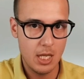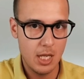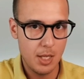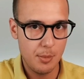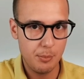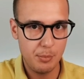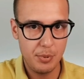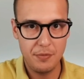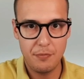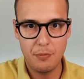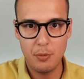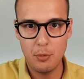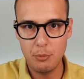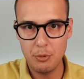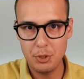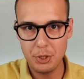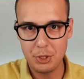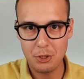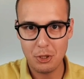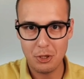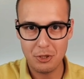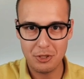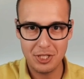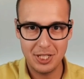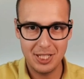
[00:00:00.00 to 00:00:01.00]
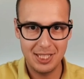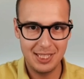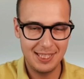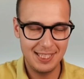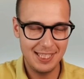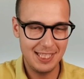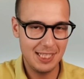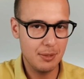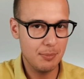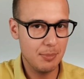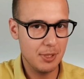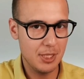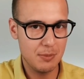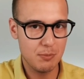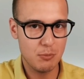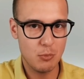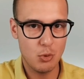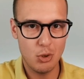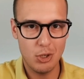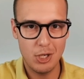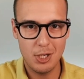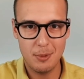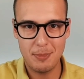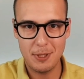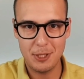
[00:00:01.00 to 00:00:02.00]
Before we're talking a little bit
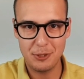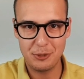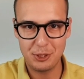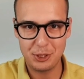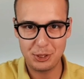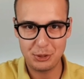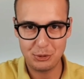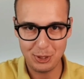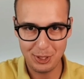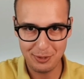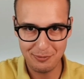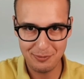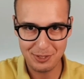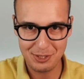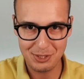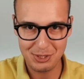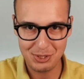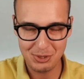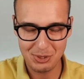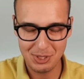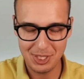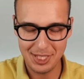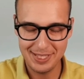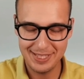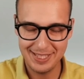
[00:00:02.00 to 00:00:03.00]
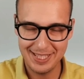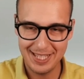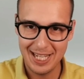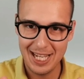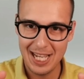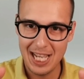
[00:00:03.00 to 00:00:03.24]
more about the traffic source,